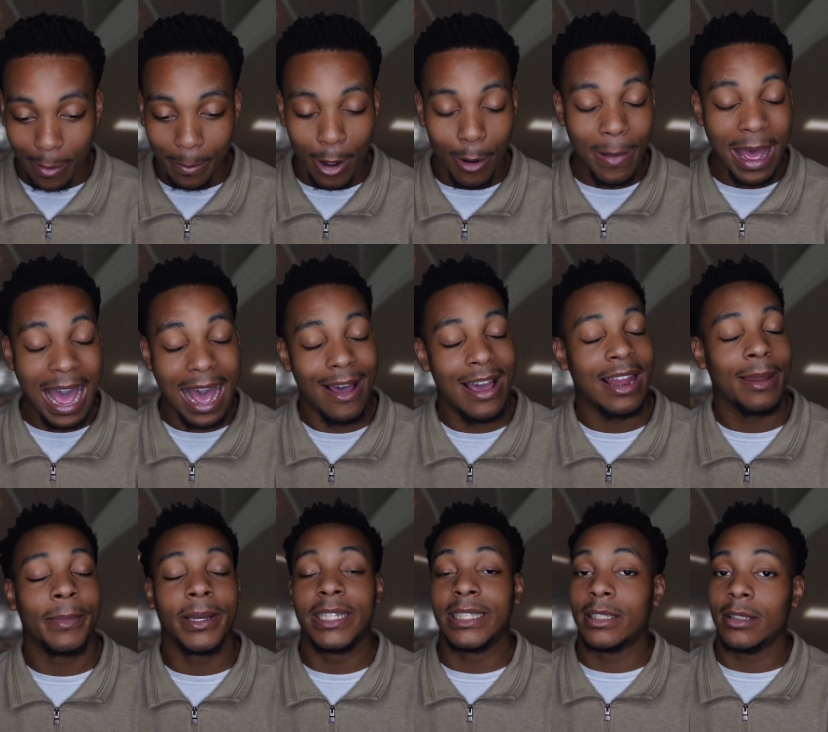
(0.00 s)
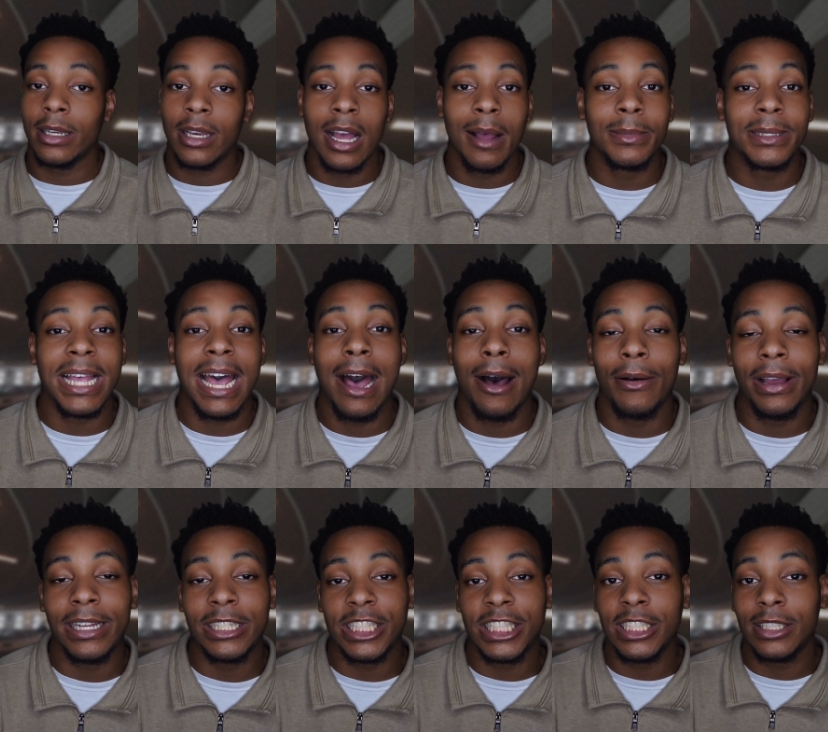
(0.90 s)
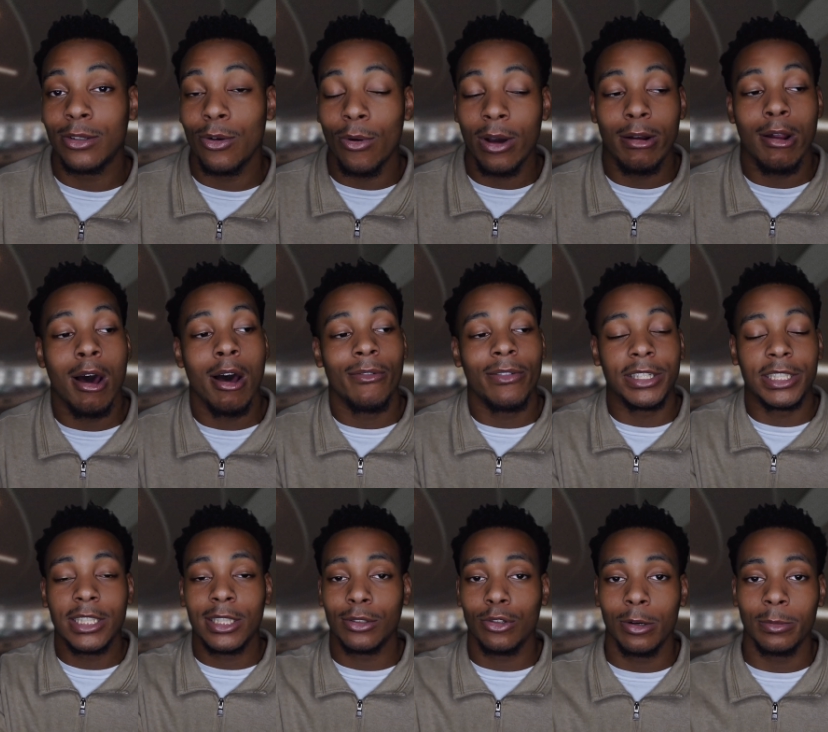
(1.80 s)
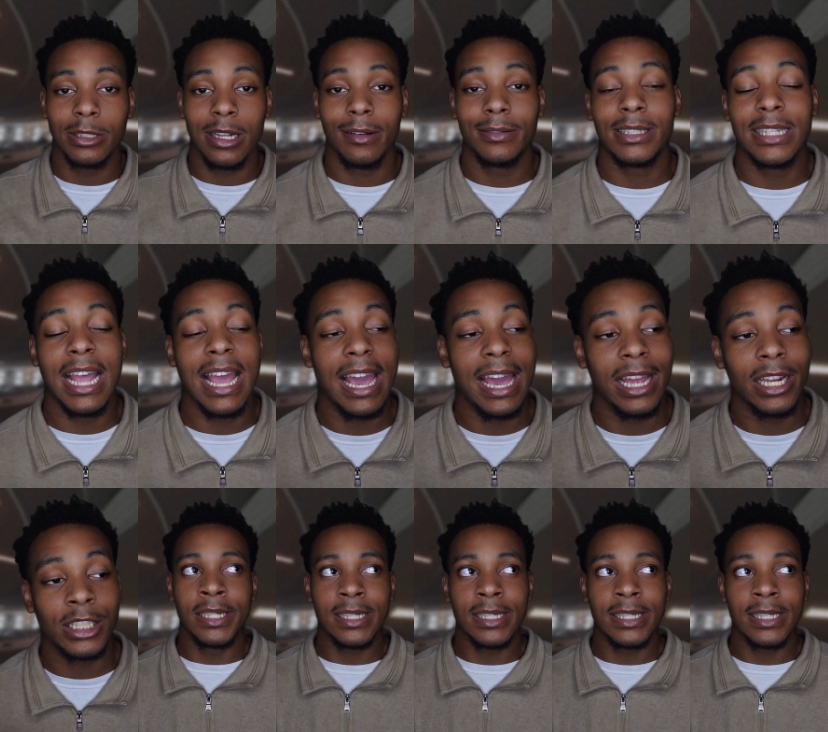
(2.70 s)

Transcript: Mobile it comes out, and she's going off, and she storms off stage.